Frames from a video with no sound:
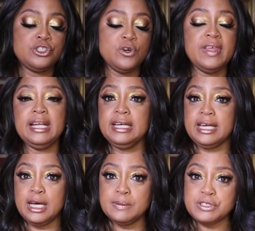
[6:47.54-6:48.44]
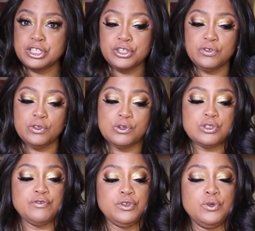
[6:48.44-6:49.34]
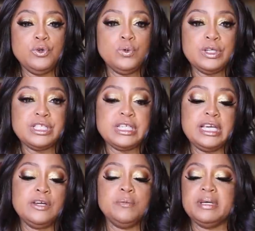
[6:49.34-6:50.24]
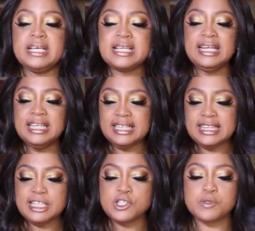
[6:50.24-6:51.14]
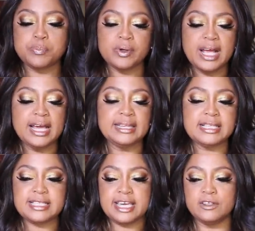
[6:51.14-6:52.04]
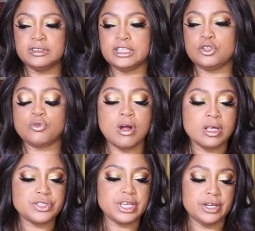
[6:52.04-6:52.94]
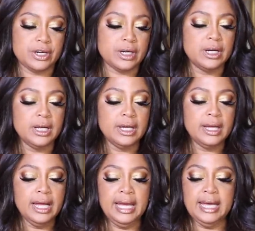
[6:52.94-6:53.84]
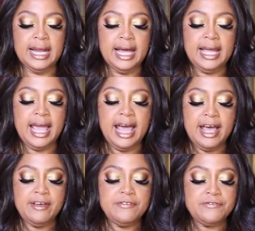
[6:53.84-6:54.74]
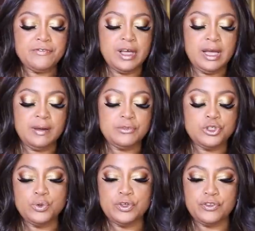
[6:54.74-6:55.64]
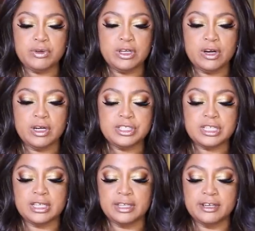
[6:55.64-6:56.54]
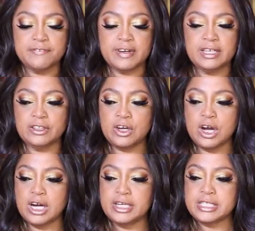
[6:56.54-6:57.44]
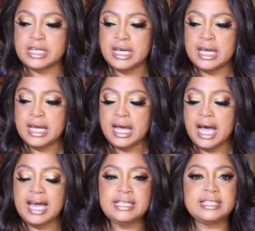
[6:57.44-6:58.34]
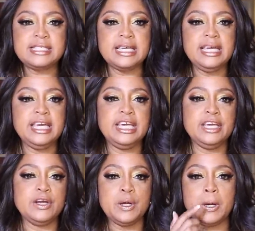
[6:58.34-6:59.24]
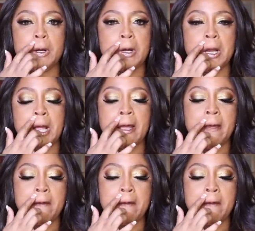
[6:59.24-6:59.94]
so that it comes to you, those of you who are single. But as I look at the spread, this Celtic cross here, and I have two or three cards to clarify the cards, I see here